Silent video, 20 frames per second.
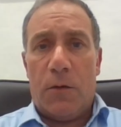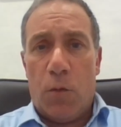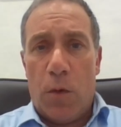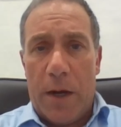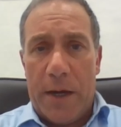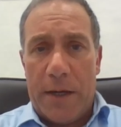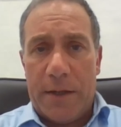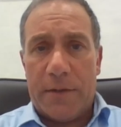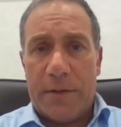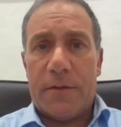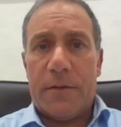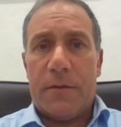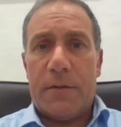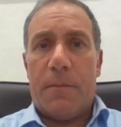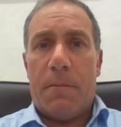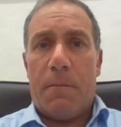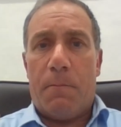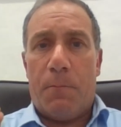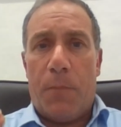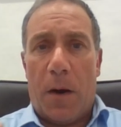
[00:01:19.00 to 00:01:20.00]
with
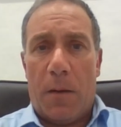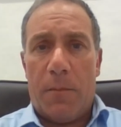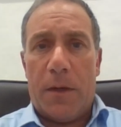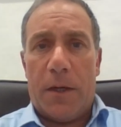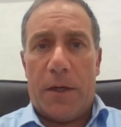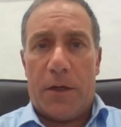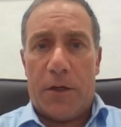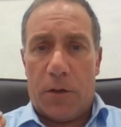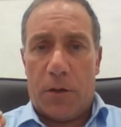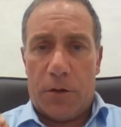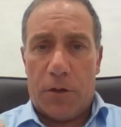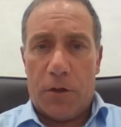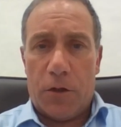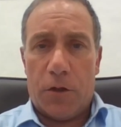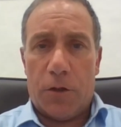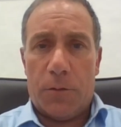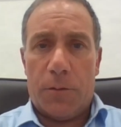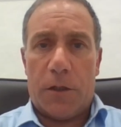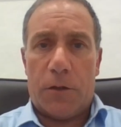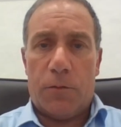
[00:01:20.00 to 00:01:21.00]
public
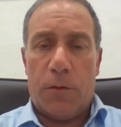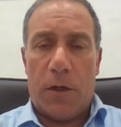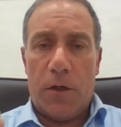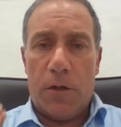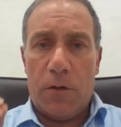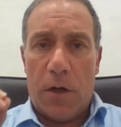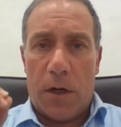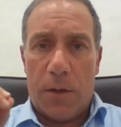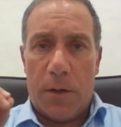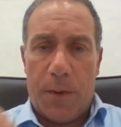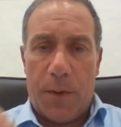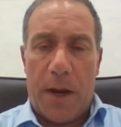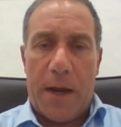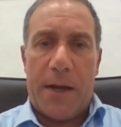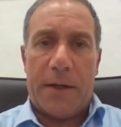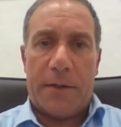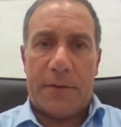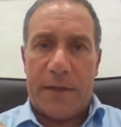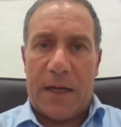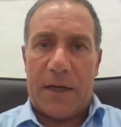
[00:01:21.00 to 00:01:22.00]
procurement, when you are
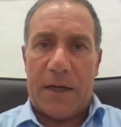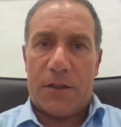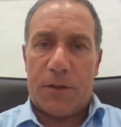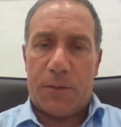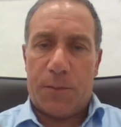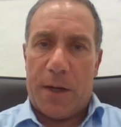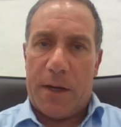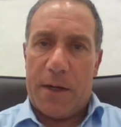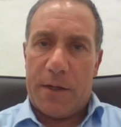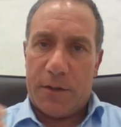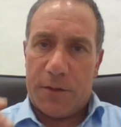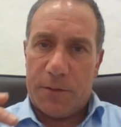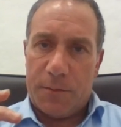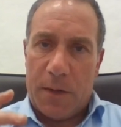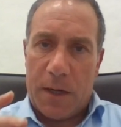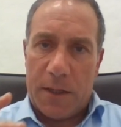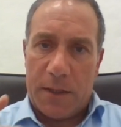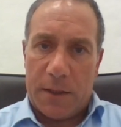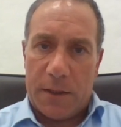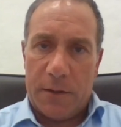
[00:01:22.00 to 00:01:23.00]
paying taxpayers'
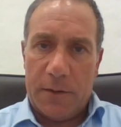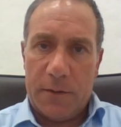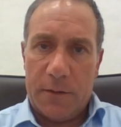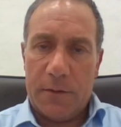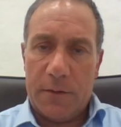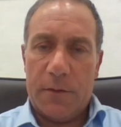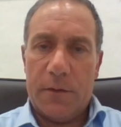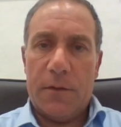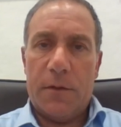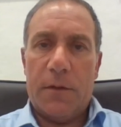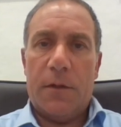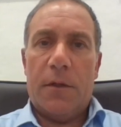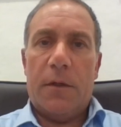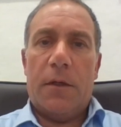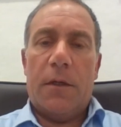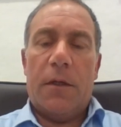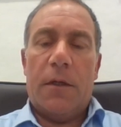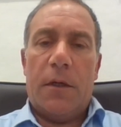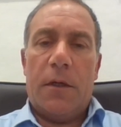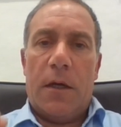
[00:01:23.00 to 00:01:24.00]
money,
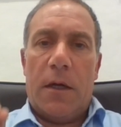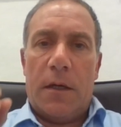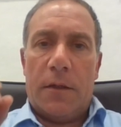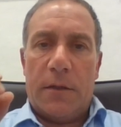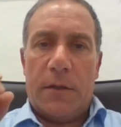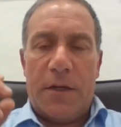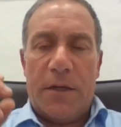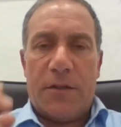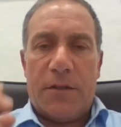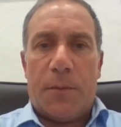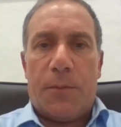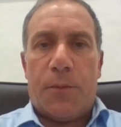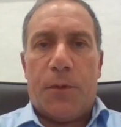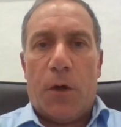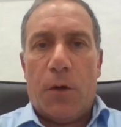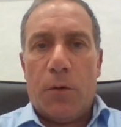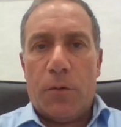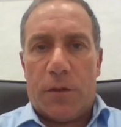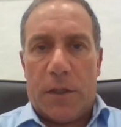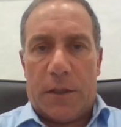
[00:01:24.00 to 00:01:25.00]
there is a
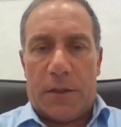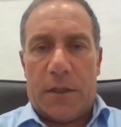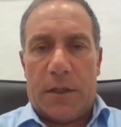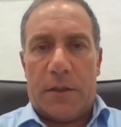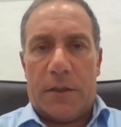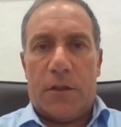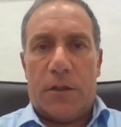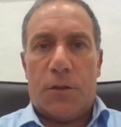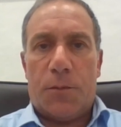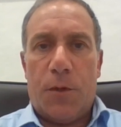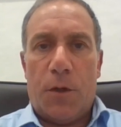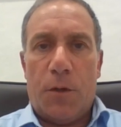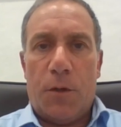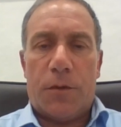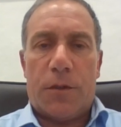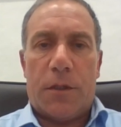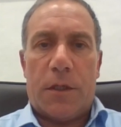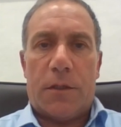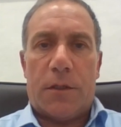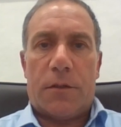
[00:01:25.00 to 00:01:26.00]
process, and this
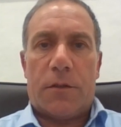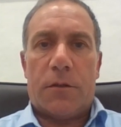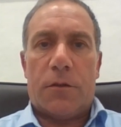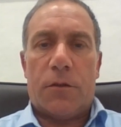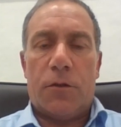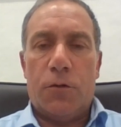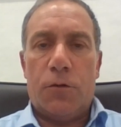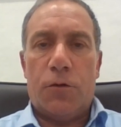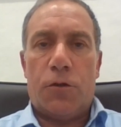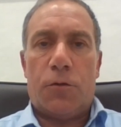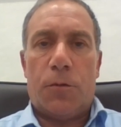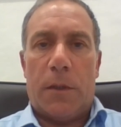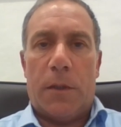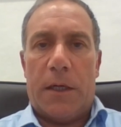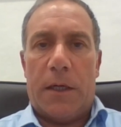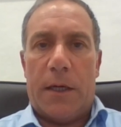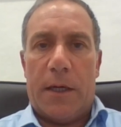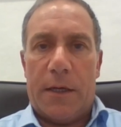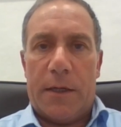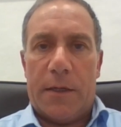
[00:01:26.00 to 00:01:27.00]
process
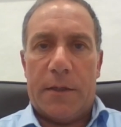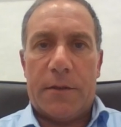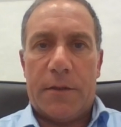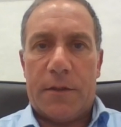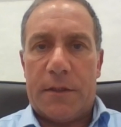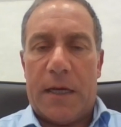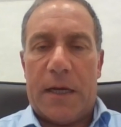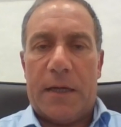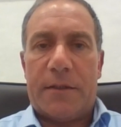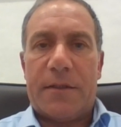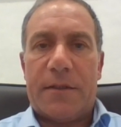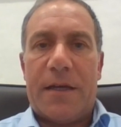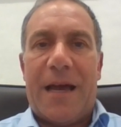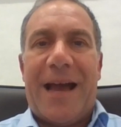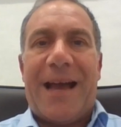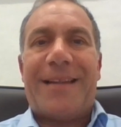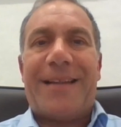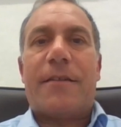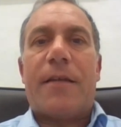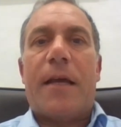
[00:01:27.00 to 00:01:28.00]
usually is that a
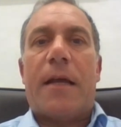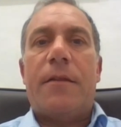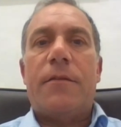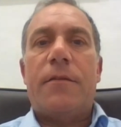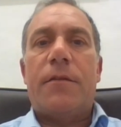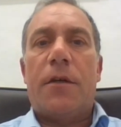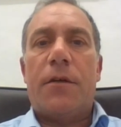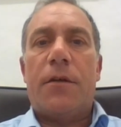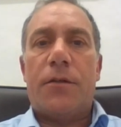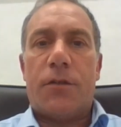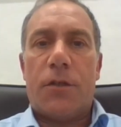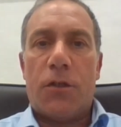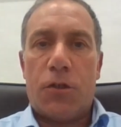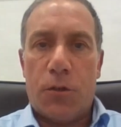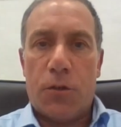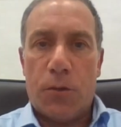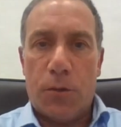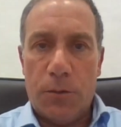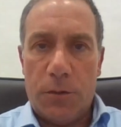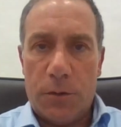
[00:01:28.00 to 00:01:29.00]
tender is
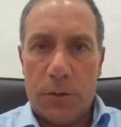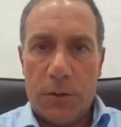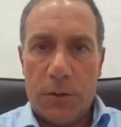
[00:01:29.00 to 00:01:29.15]
issued,